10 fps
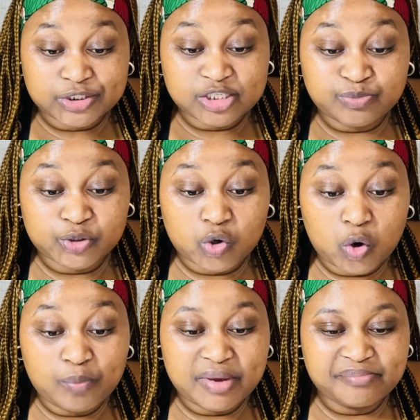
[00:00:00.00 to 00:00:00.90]
transport
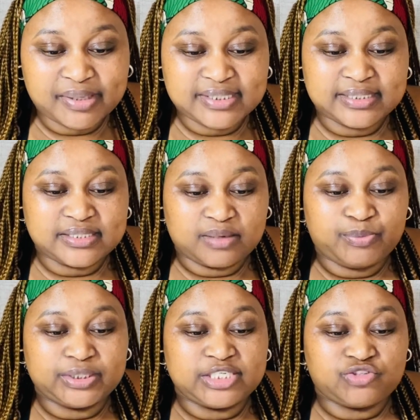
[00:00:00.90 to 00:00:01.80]
all members and
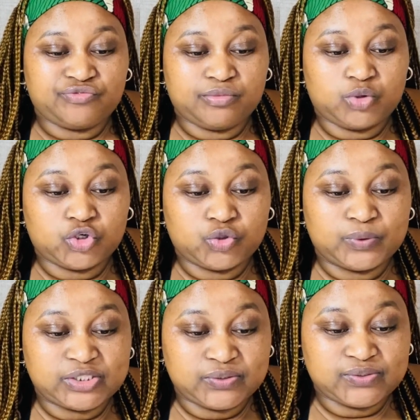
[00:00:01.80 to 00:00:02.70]
supporters of Umkhonto
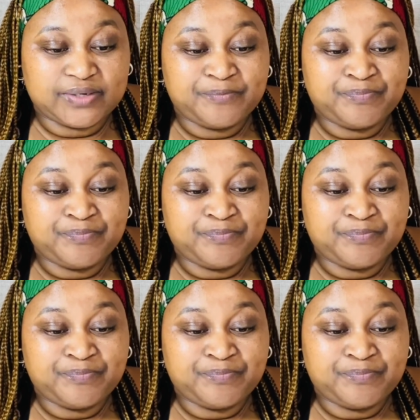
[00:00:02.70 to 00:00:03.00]
weSizwe.